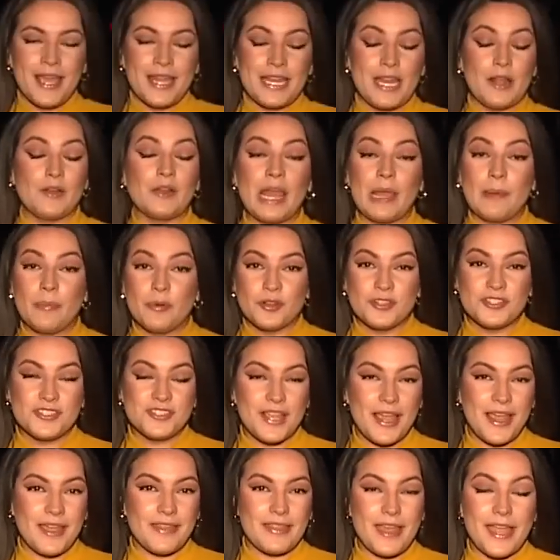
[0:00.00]
Now, neighbors
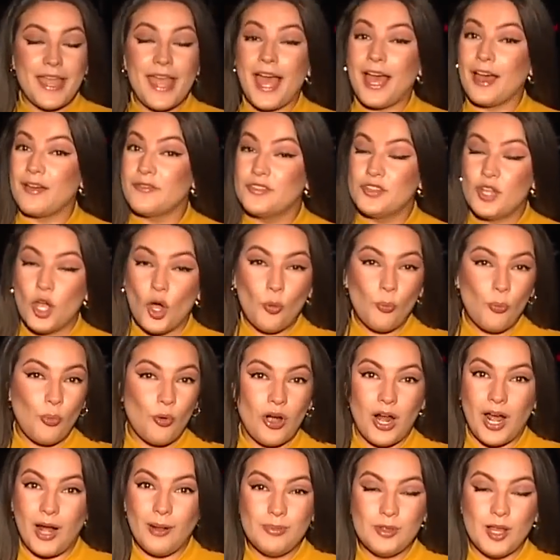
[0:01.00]
say they have no
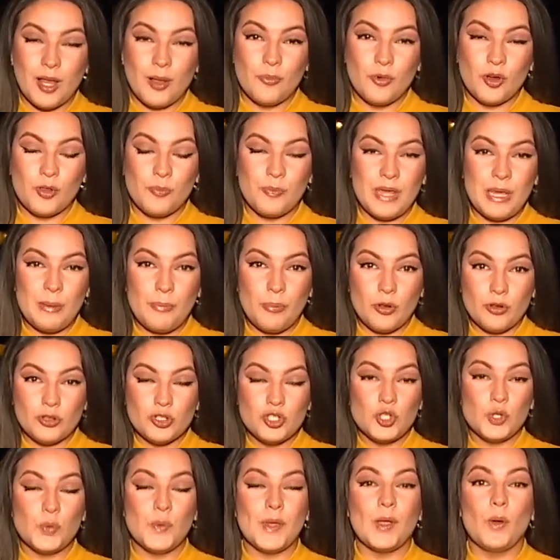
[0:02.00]
problem with people
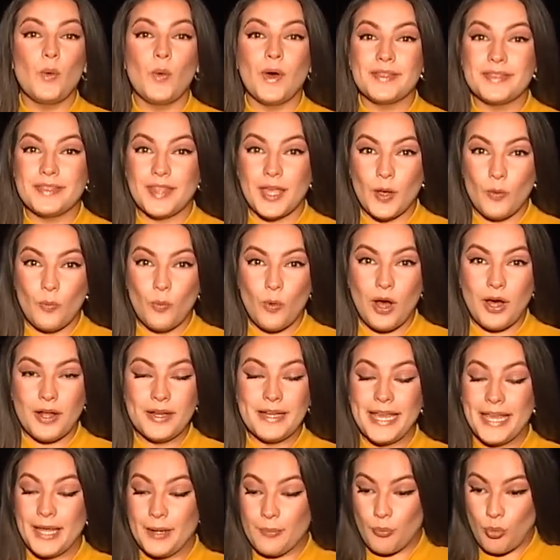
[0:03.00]
doing what they
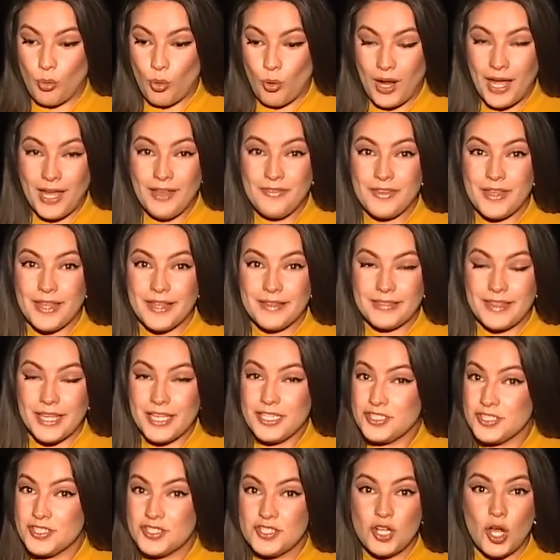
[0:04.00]
want in private.
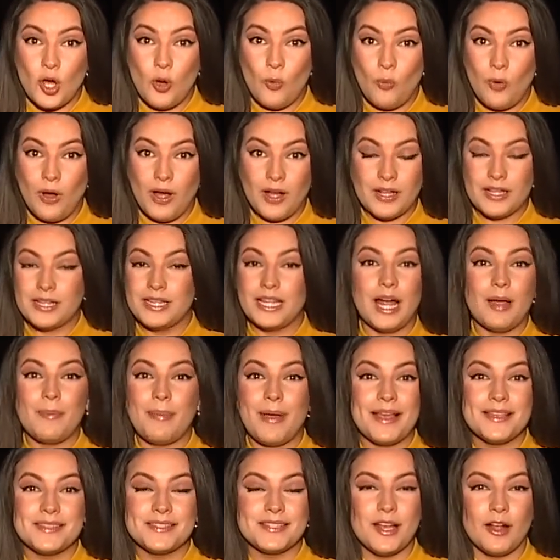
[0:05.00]
They just don't want Club
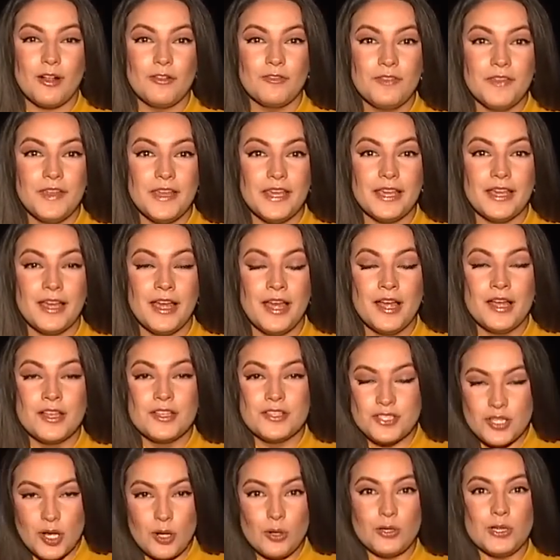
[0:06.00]
SLV
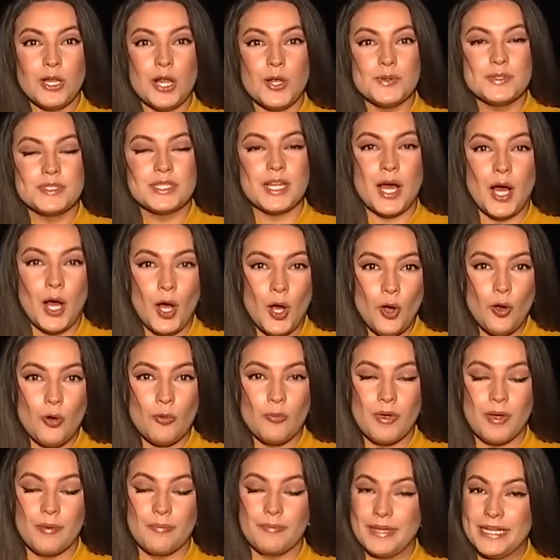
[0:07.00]
so close to
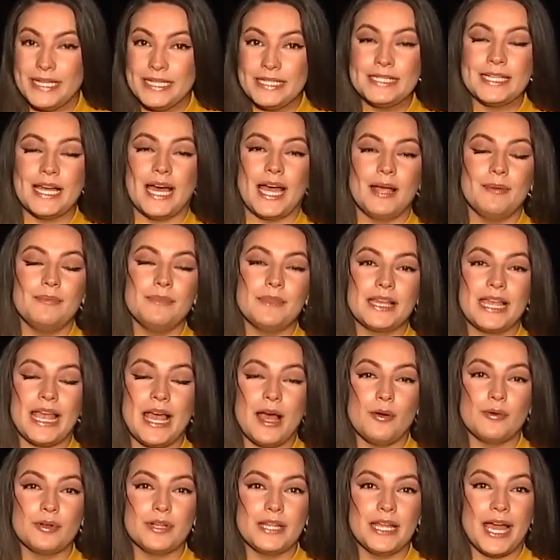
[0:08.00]
home. Meantime, the
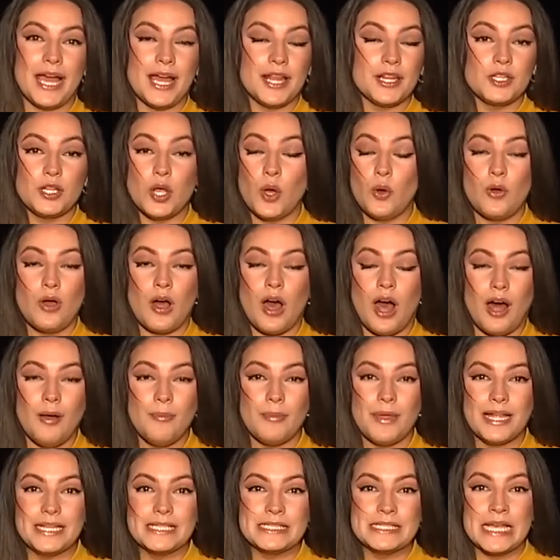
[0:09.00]
county had no
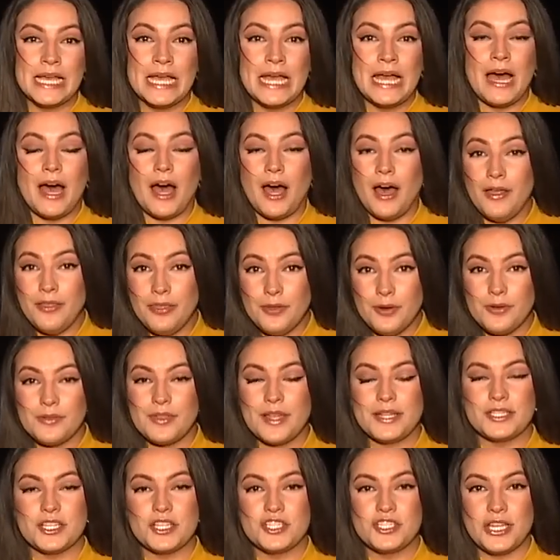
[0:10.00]
comment other
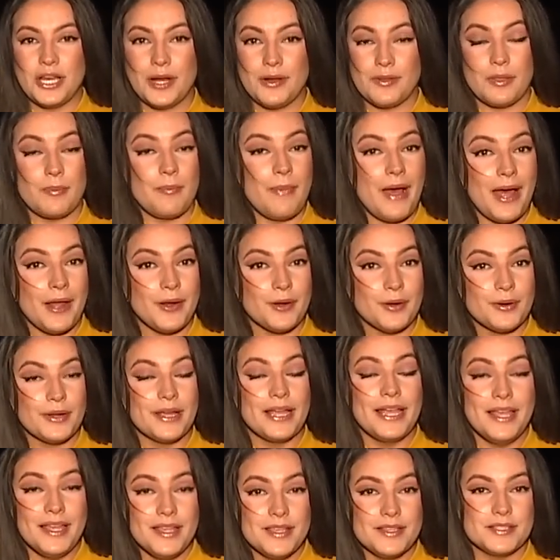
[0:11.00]
than to share the matter
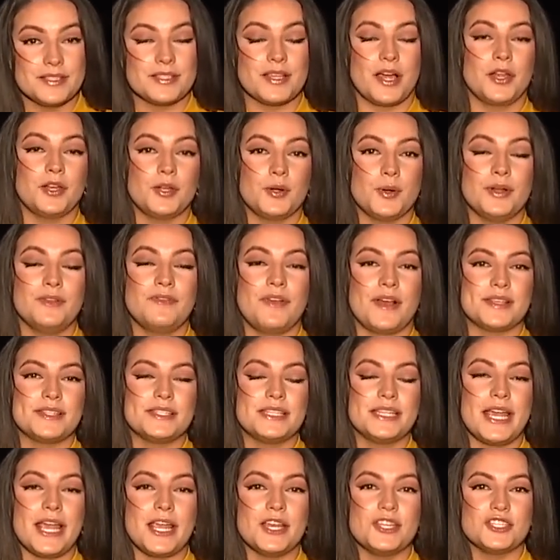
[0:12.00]
is under
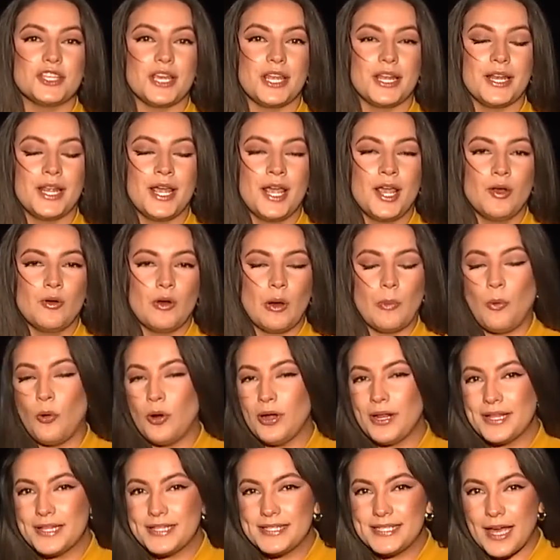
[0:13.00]
investigation.
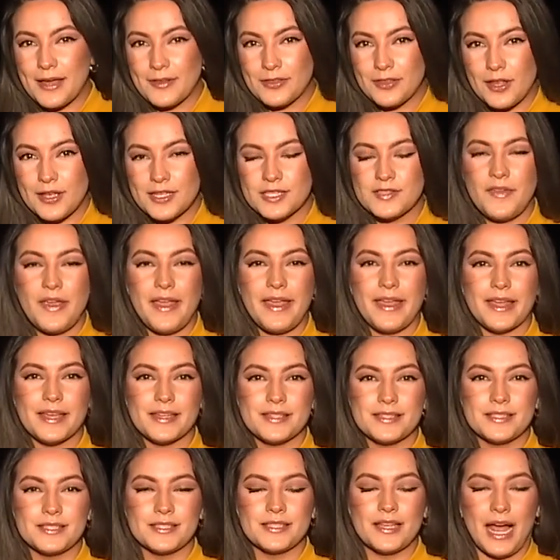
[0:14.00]
Reporting in South Las
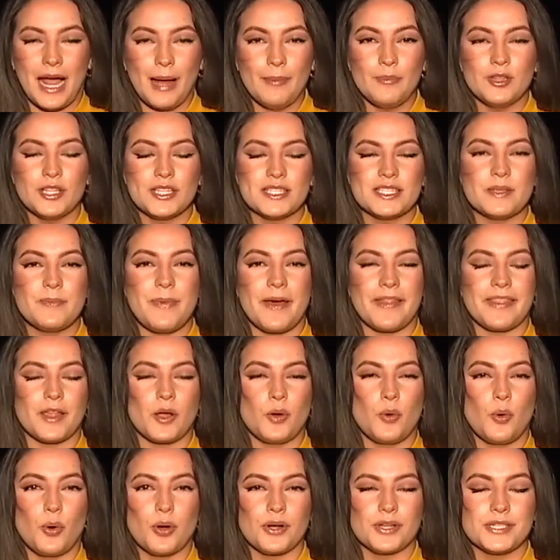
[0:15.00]
Vegas, I'm Alyssa
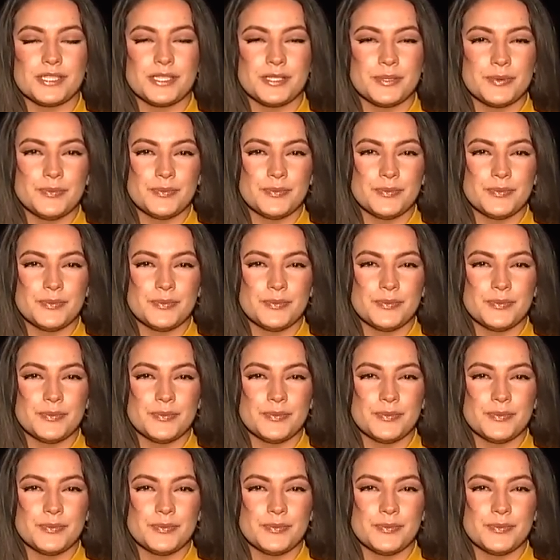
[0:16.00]
Bethencourt.